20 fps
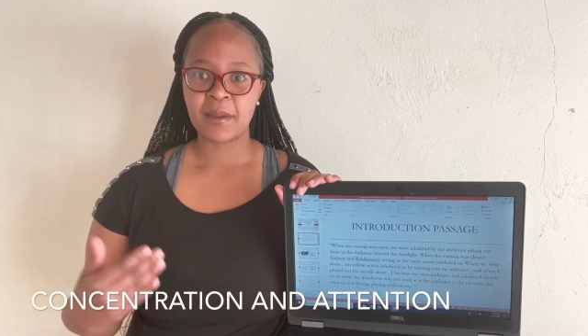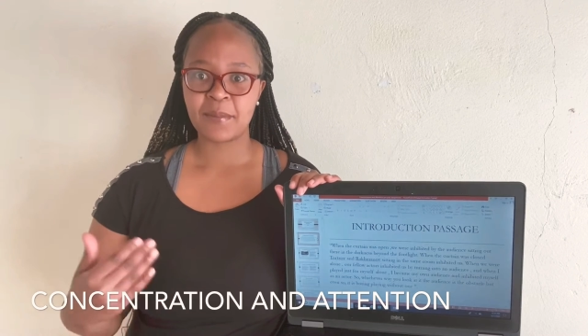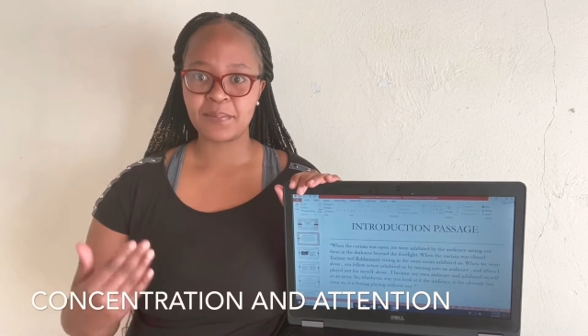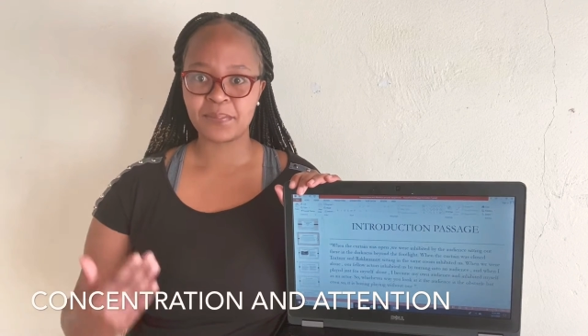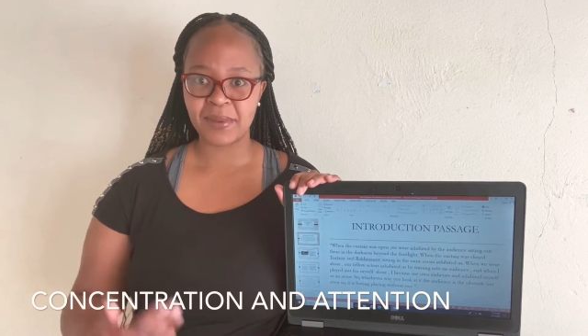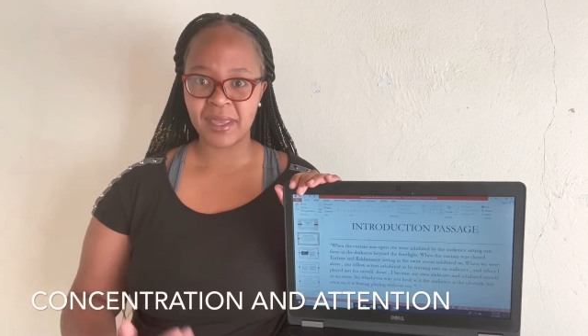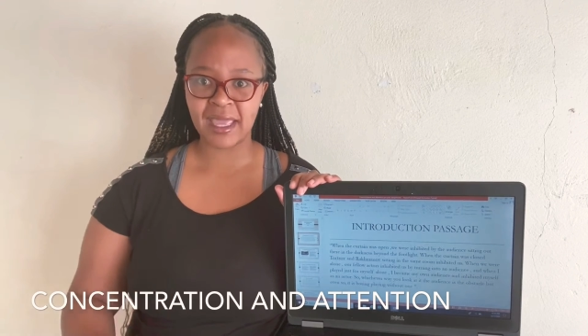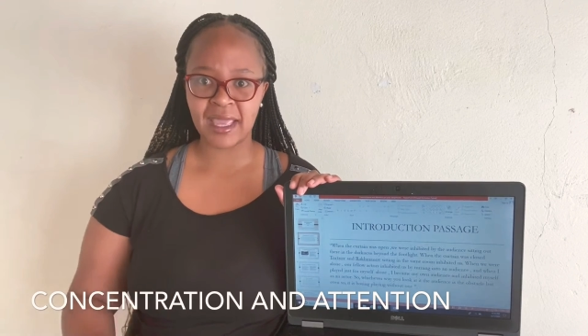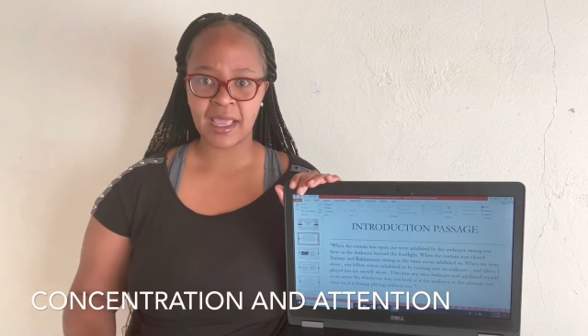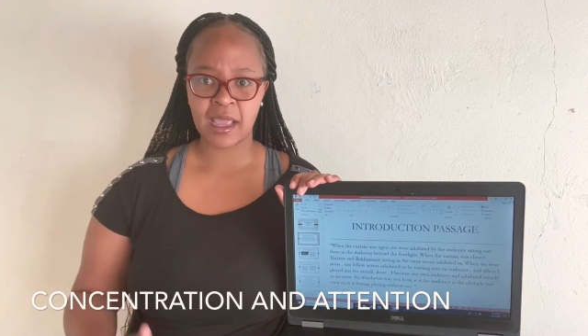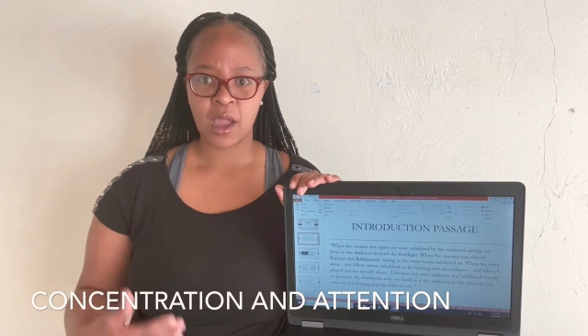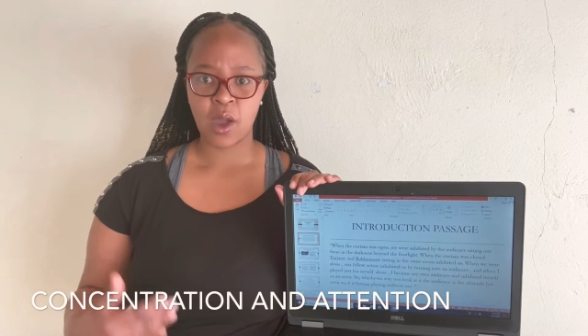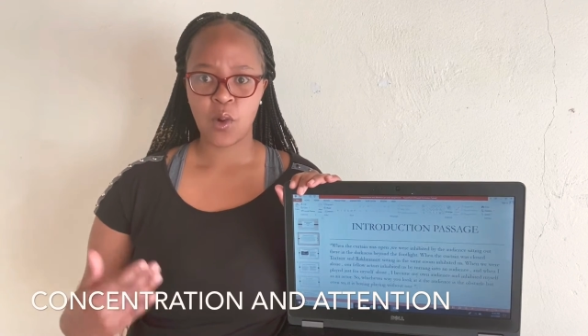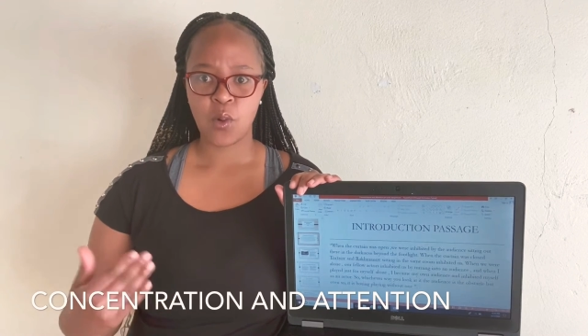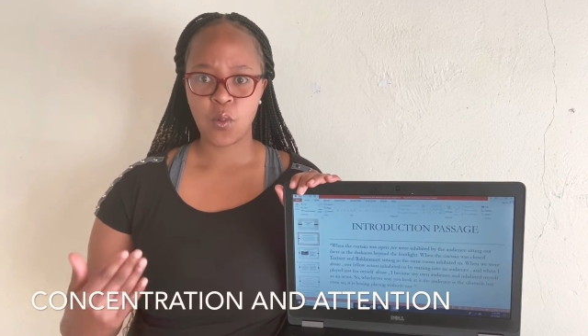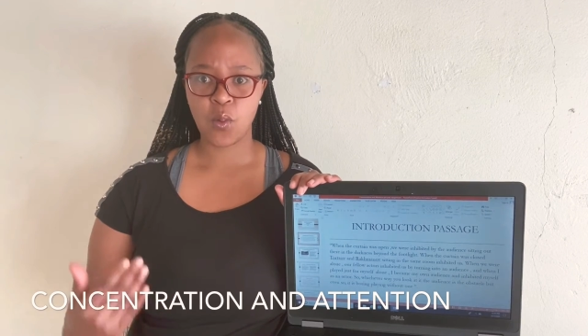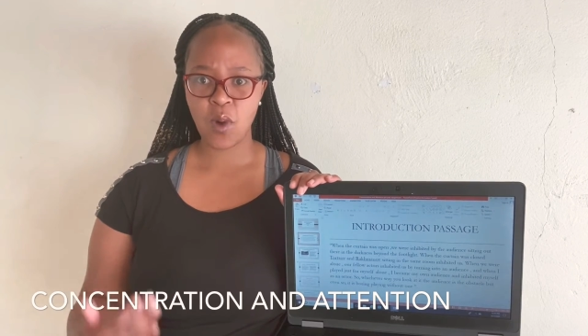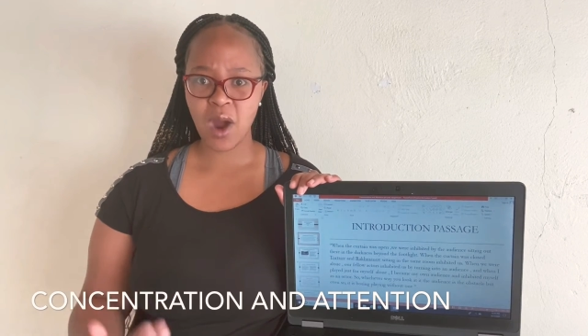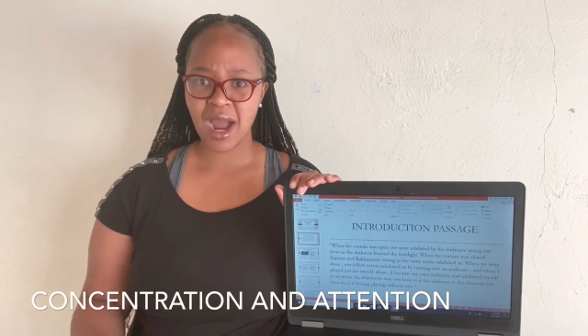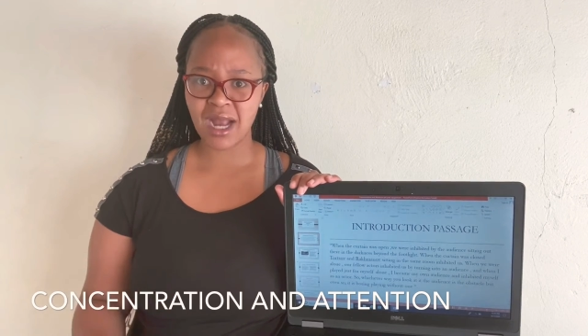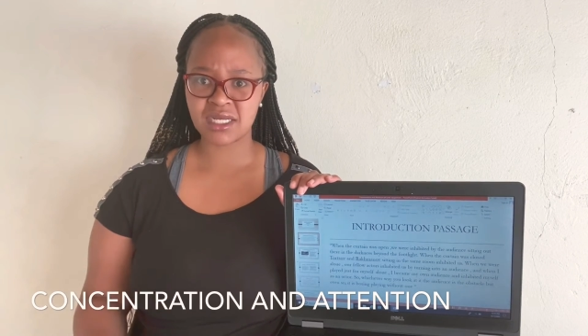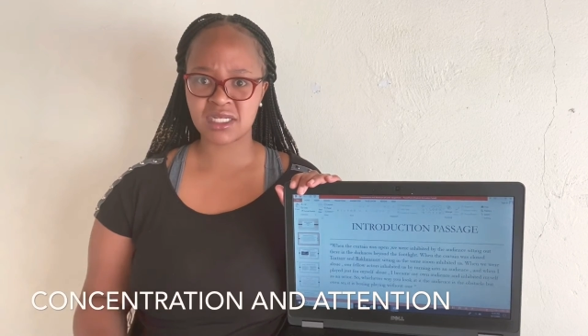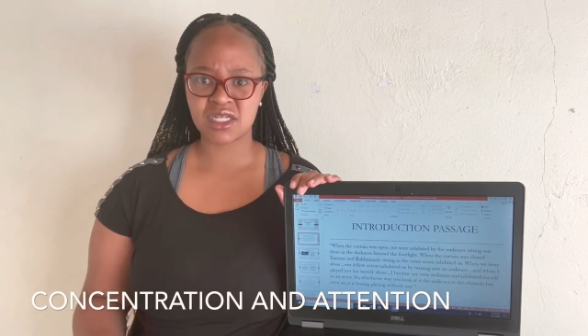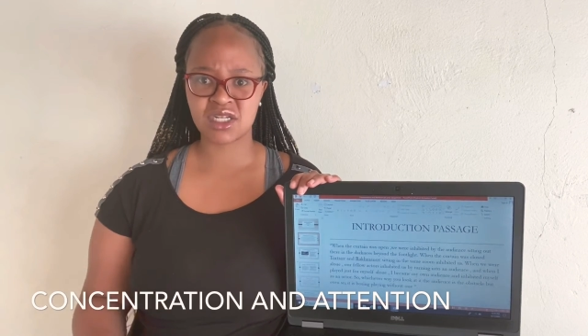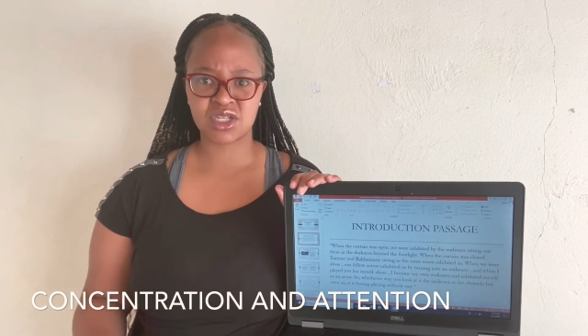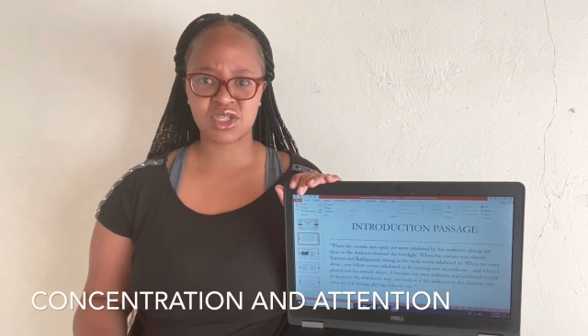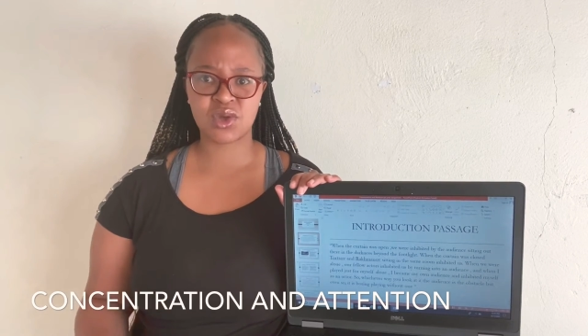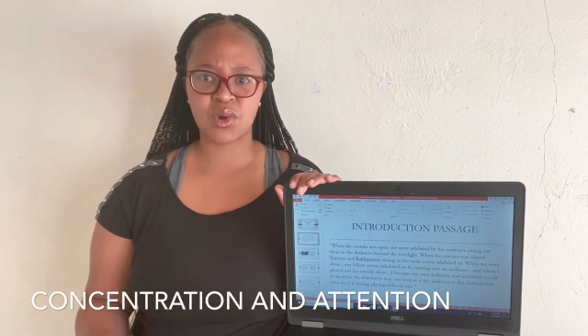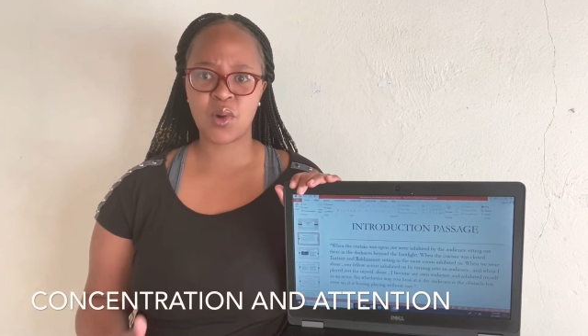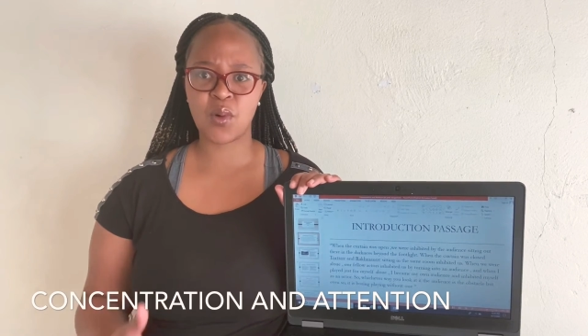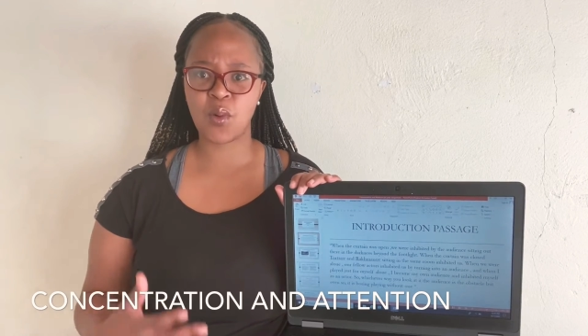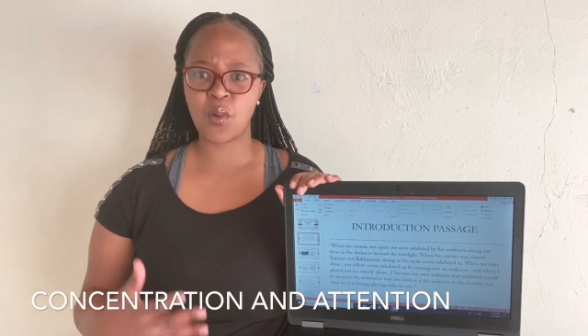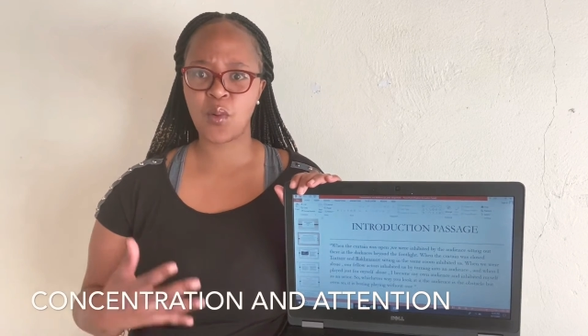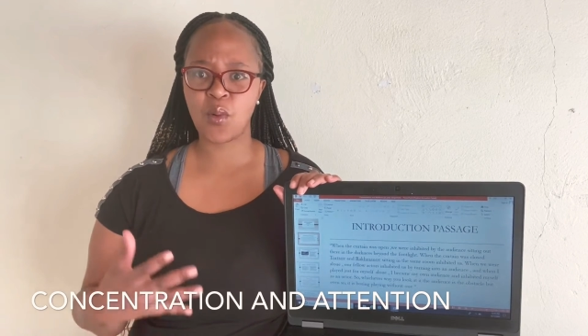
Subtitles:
being watched. So